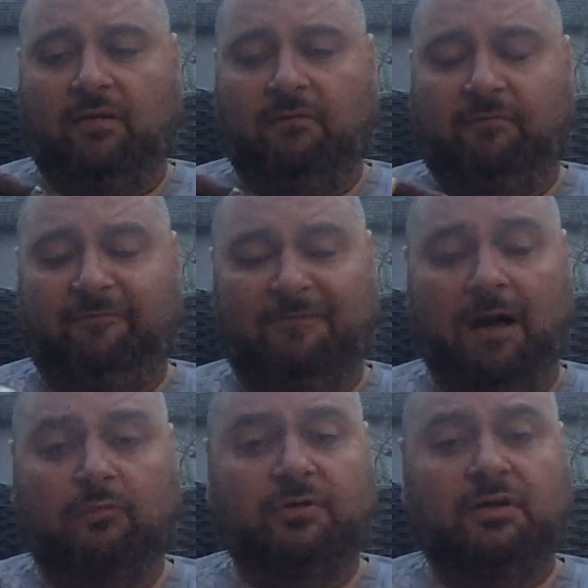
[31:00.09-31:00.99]

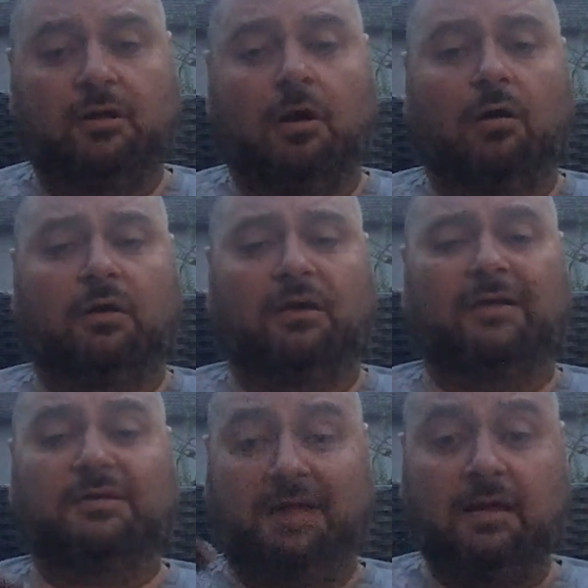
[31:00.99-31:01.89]
found a cigar that I
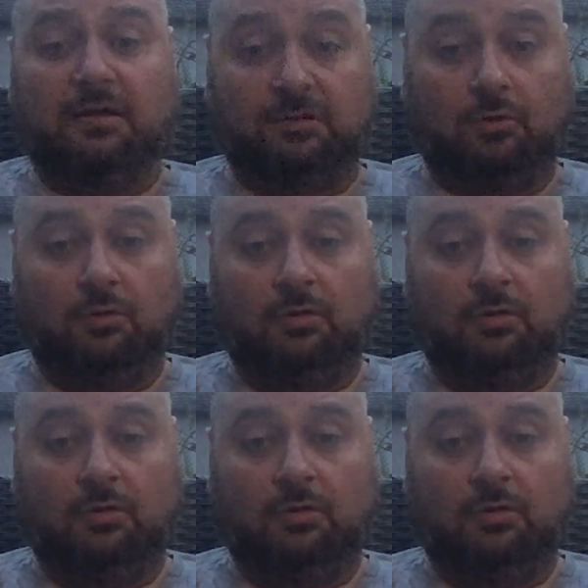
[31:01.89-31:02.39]
think is good,